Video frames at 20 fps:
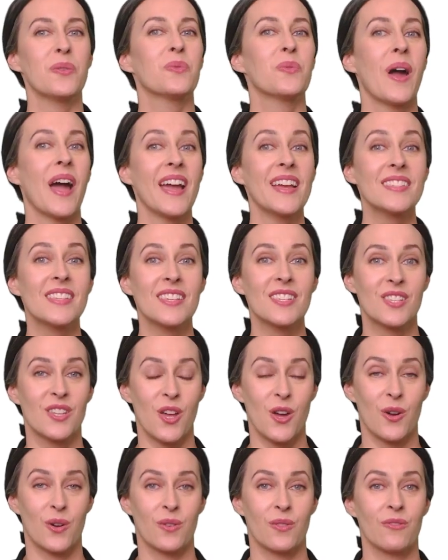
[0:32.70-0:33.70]
Rise is
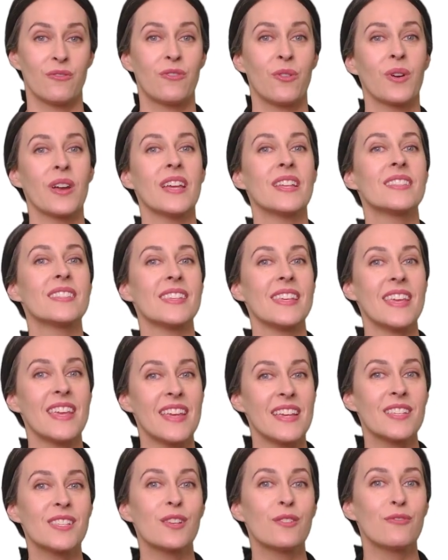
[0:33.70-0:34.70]
known for its
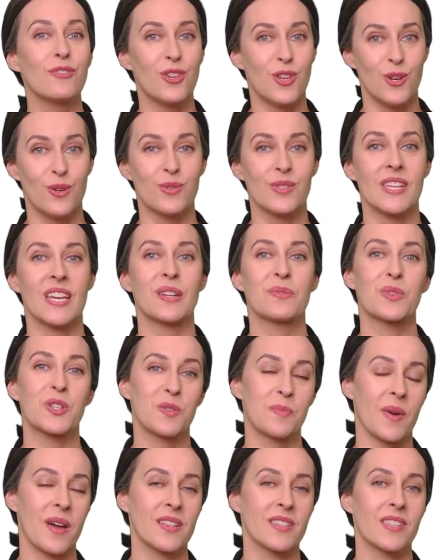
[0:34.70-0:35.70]
ease of use and
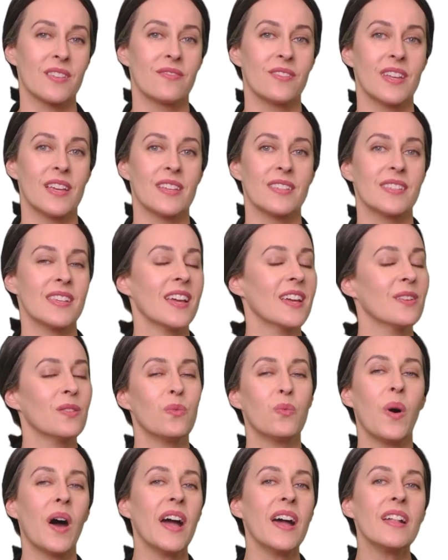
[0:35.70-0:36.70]
responsiveness,
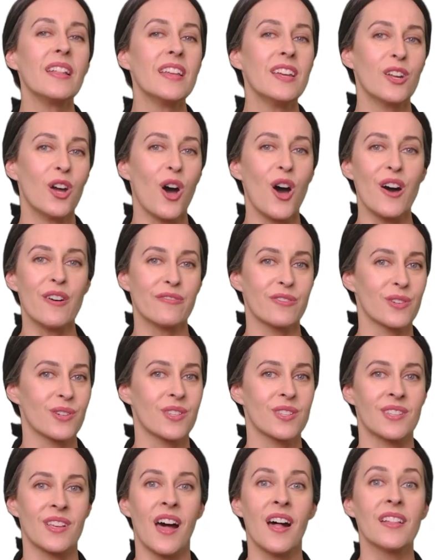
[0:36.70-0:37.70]
and while it
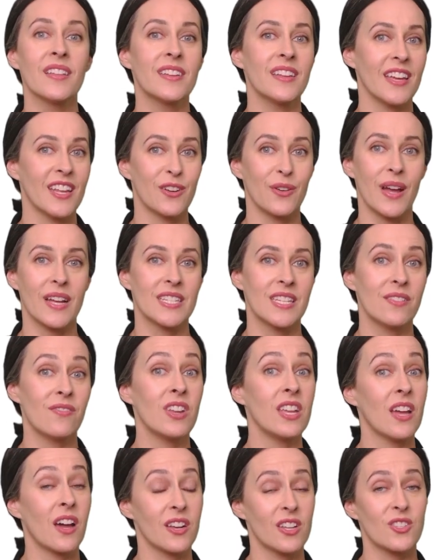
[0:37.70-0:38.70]
offers solid
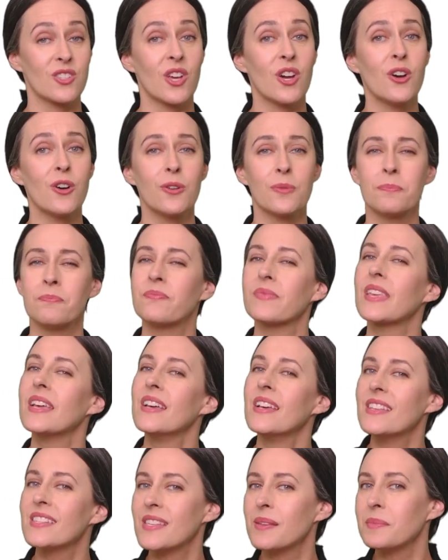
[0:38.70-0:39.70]
interactivity on its own,
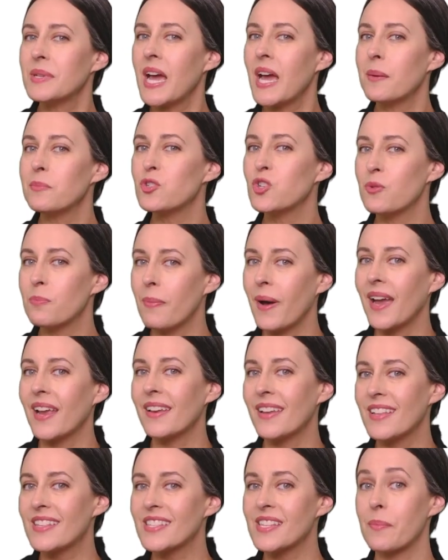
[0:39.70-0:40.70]
sometimes you
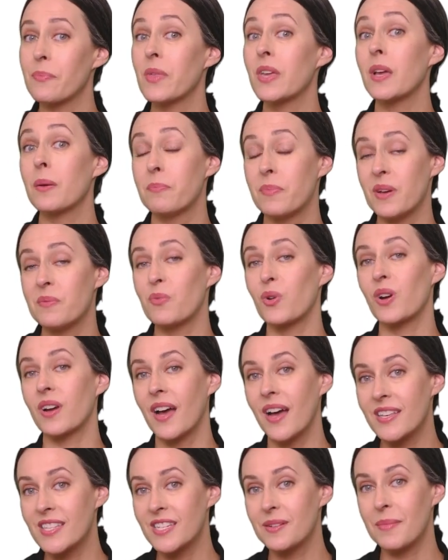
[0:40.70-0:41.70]
might need something a bit more
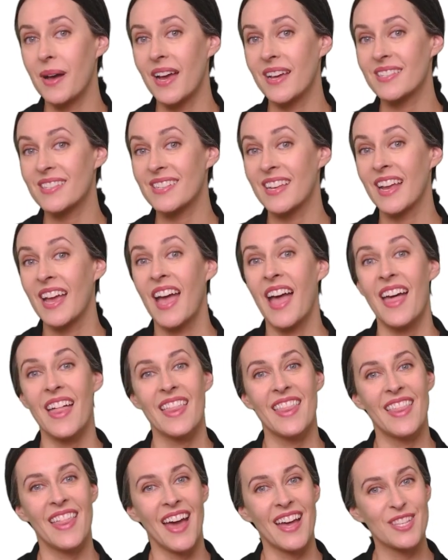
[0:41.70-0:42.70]
customized.
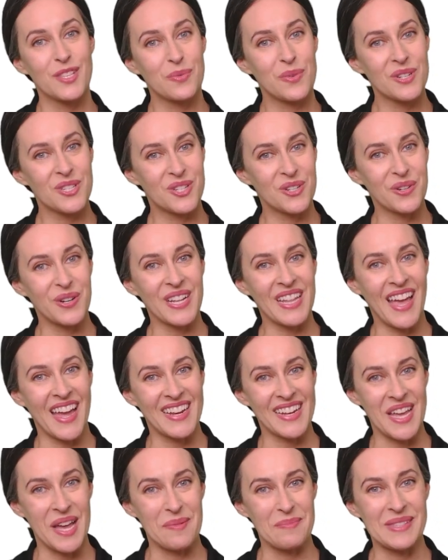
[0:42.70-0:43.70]
That's where
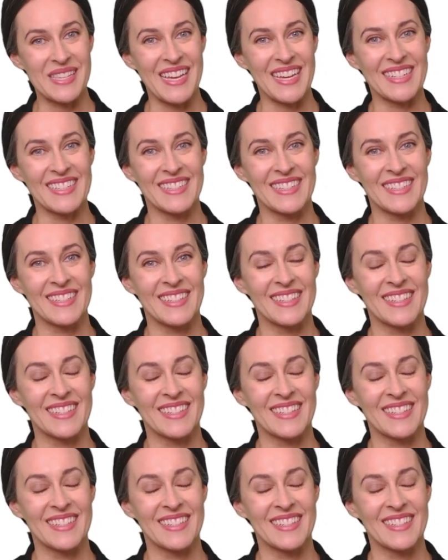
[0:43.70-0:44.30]
Storyline comes in.